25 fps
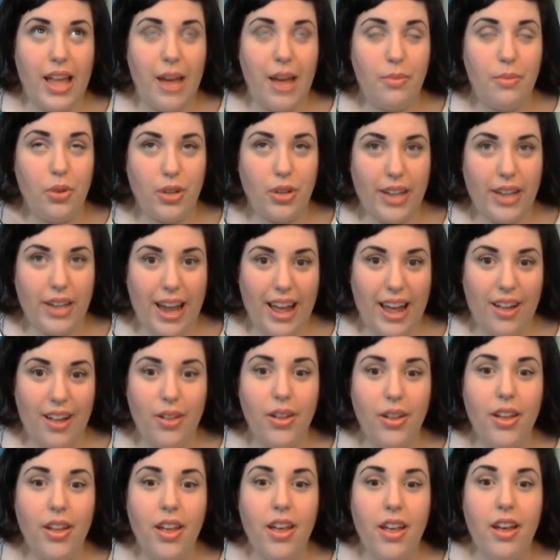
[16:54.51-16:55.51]
Gal
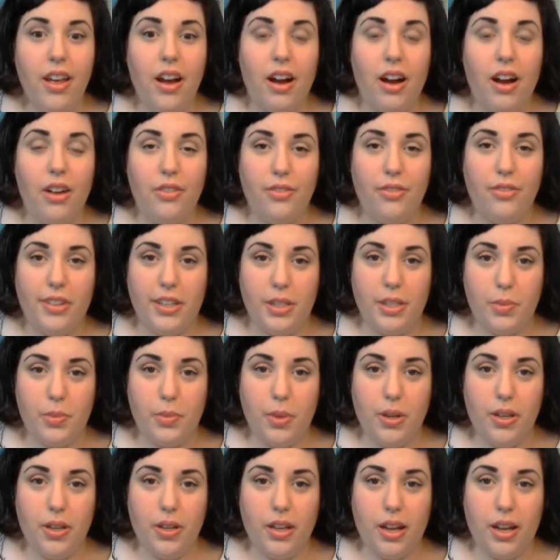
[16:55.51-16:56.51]
on
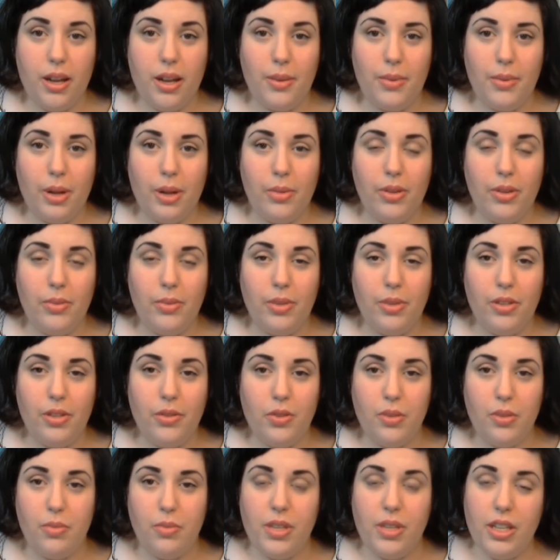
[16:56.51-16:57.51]
Facebook. I'll be
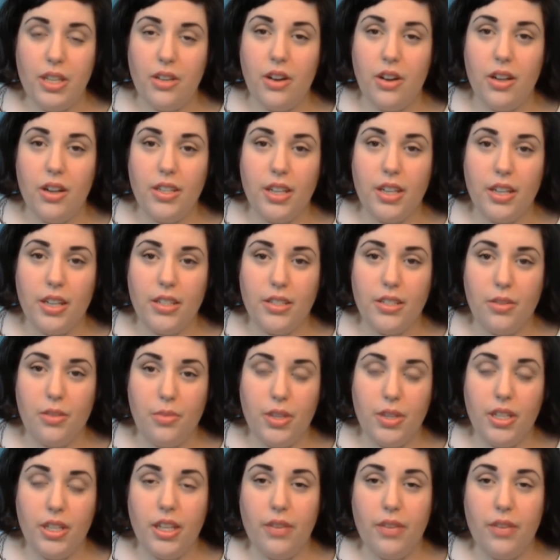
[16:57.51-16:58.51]
doing mini contests and
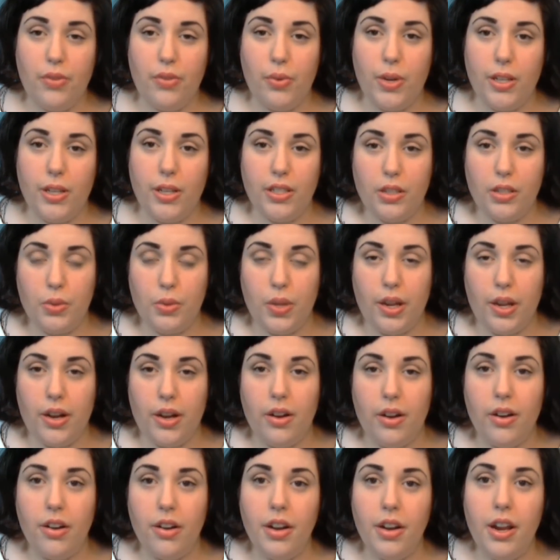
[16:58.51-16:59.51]
mini giveaways on
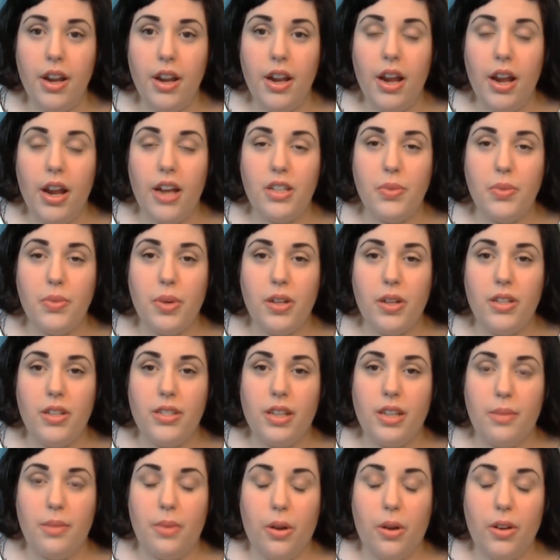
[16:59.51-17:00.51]
there, as well as
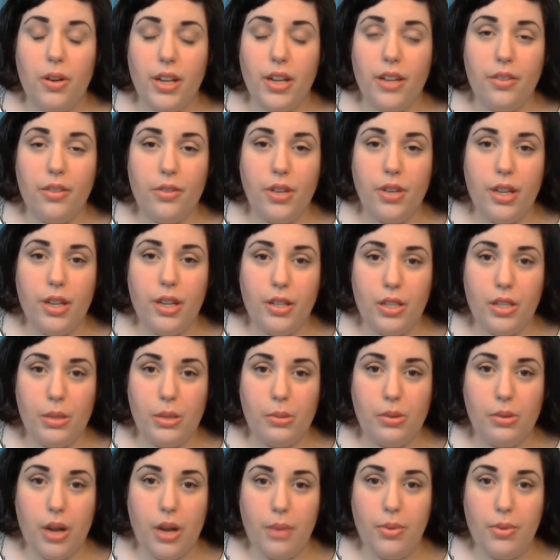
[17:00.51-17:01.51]
I'm already at 38
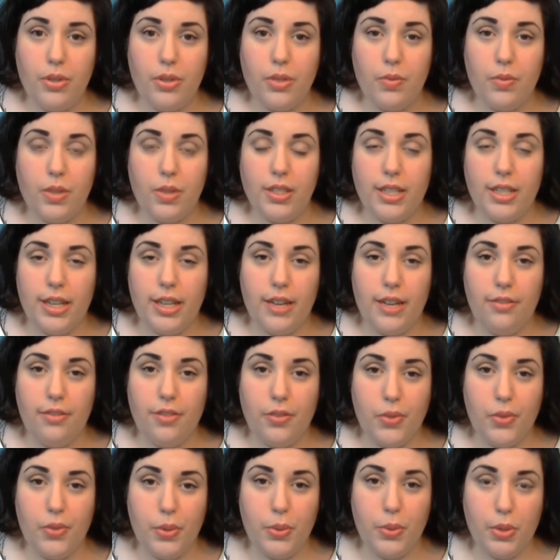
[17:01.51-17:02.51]
subscribers, and once I hit
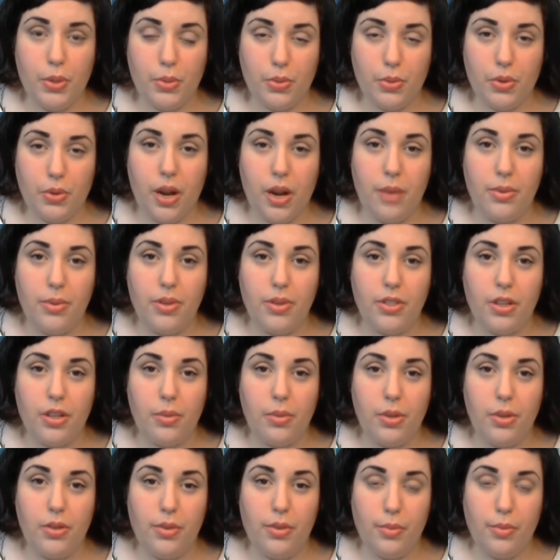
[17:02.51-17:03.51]
50 subscribers, I'll
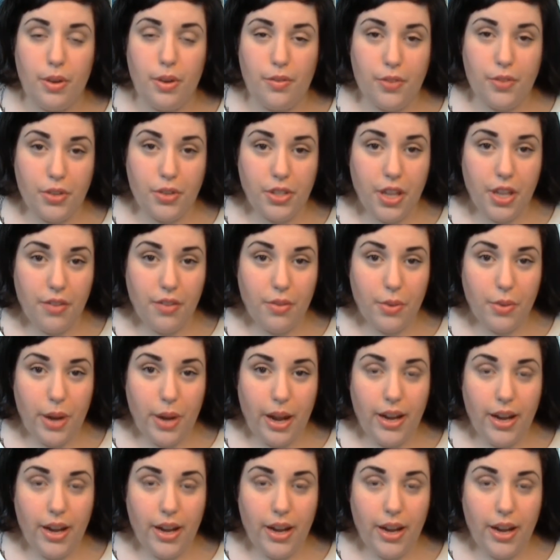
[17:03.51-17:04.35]
be doing my first giveaway.